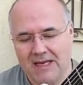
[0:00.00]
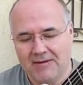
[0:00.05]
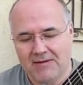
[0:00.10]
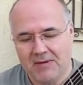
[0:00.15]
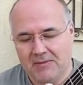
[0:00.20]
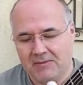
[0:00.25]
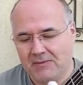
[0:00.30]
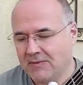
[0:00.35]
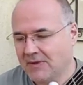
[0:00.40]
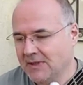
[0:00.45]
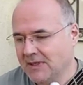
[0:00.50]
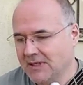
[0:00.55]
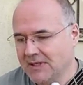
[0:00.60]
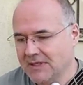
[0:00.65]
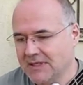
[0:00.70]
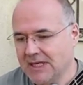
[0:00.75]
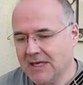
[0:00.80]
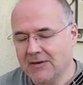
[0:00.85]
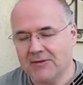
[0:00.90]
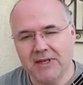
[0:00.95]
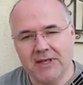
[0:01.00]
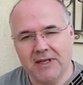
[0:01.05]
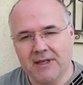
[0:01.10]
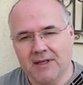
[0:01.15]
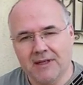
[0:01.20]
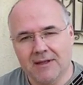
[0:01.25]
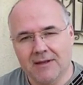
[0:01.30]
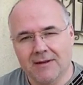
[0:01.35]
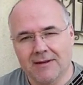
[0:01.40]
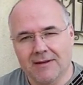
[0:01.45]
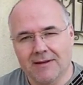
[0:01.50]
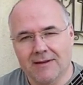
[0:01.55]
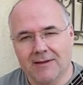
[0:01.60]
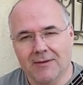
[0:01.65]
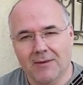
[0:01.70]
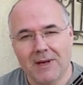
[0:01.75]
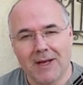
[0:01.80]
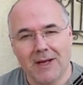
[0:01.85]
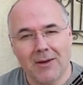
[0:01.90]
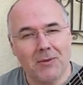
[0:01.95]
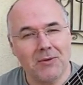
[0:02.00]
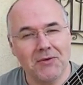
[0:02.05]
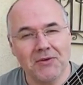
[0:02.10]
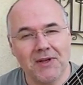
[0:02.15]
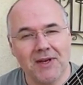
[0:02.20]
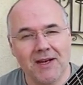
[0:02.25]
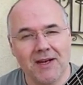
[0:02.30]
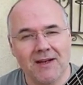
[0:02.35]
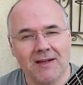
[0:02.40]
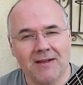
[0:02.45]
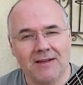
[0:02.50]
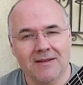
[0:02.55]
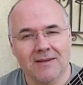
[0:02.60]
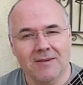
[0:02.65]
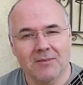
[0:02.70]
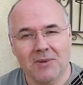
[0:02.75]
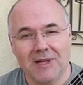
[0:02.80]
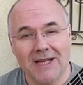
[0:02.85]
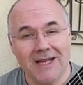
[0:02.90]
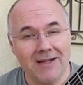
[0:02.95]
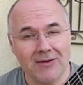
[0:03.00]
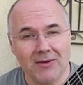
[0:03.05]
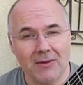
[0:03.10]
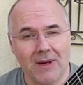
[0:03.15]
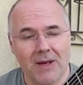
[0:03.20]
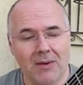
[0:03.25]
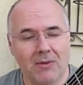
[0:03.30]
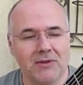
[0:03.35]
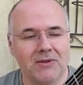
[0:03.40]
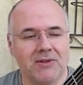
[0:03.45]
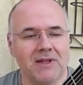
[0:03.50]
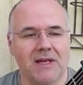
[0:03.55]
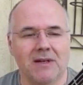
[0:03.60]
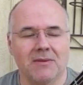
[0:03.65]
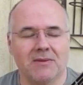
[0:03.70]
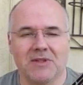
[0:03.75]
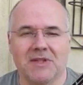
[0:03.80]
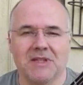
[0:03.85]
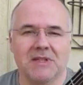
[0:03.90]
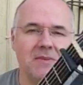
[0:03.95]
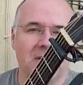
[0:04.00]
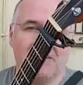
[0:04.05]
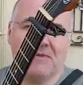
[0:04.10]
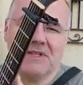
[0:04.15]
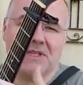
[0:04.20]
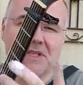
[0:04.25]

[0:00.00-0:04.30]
it sounding the way I wanted it, and playing the way I wanted it, which is a bit of a